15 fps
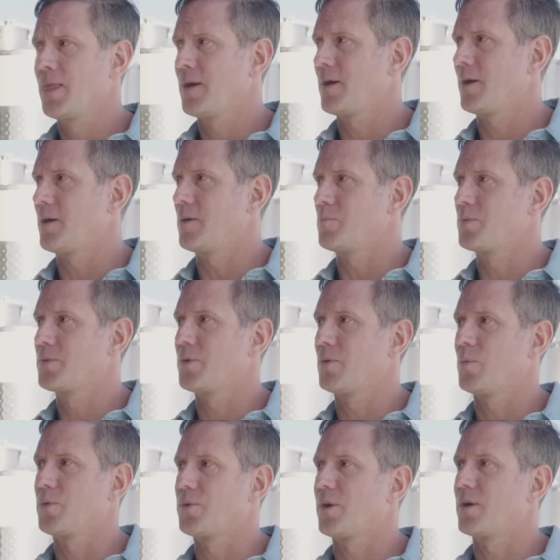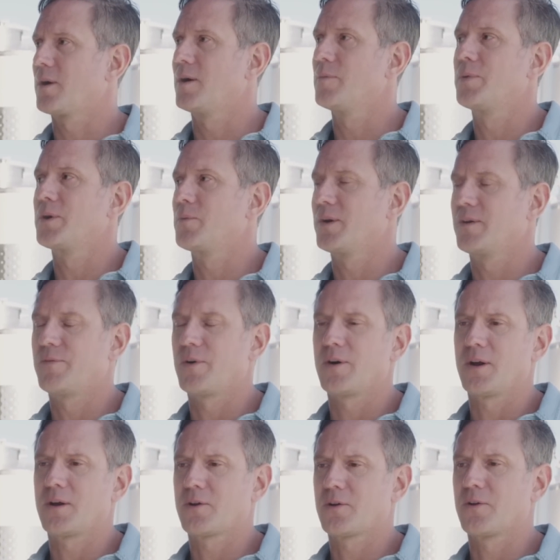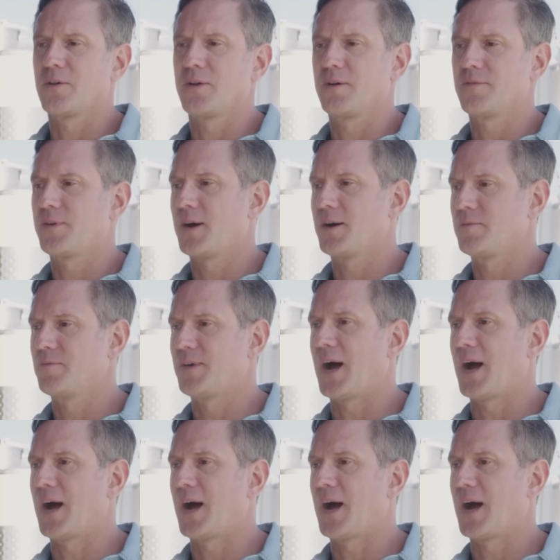And so with our company, we have very clearly defined